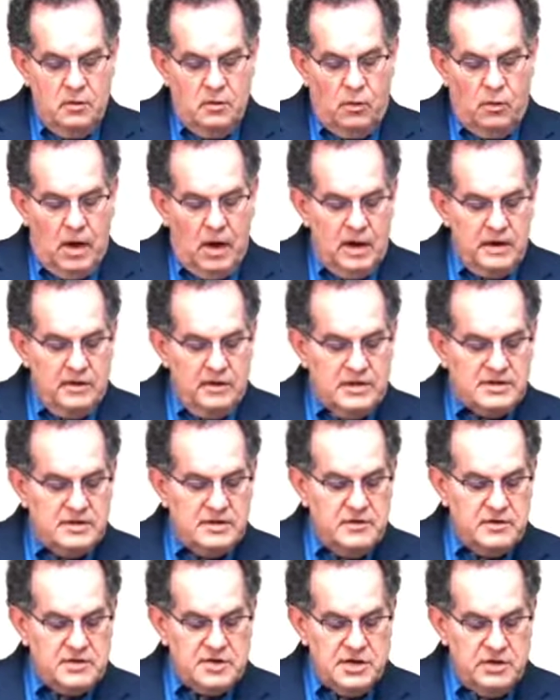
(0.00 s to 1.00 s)
the wanderings
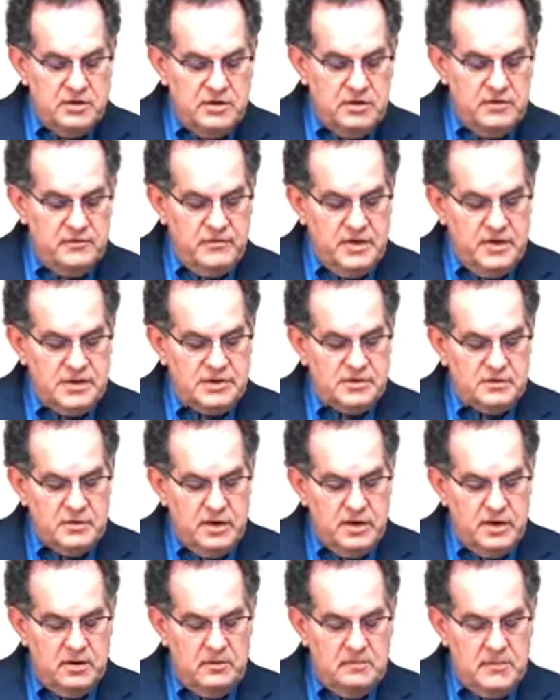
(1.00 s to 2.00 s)
of the children of
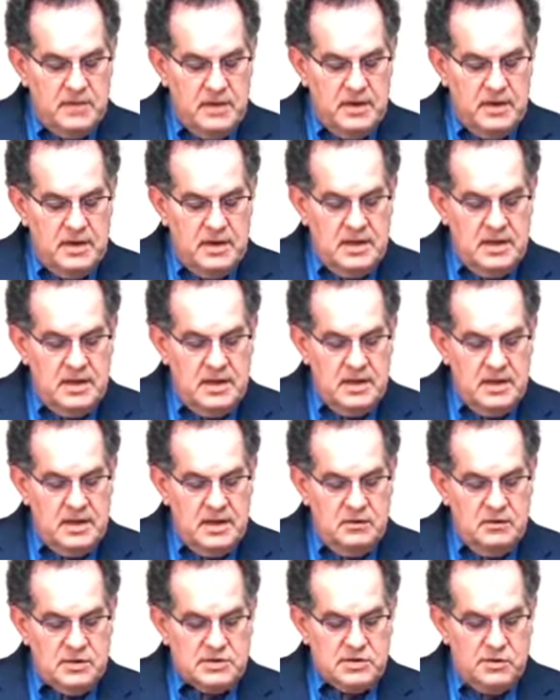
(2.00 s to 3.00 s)
Israel,
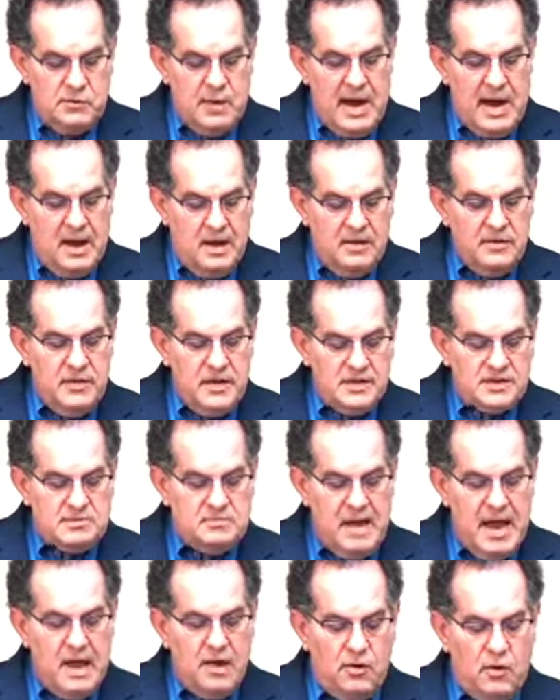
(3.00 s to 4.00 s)
it was around
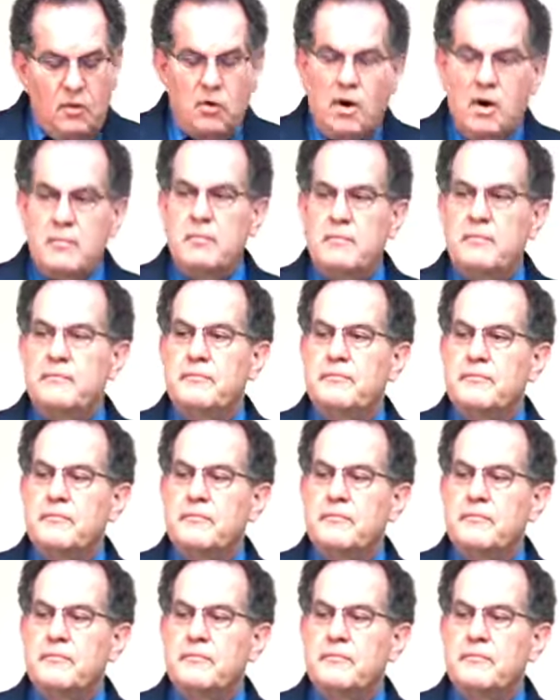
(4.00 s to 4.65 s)
this Mount Horeb.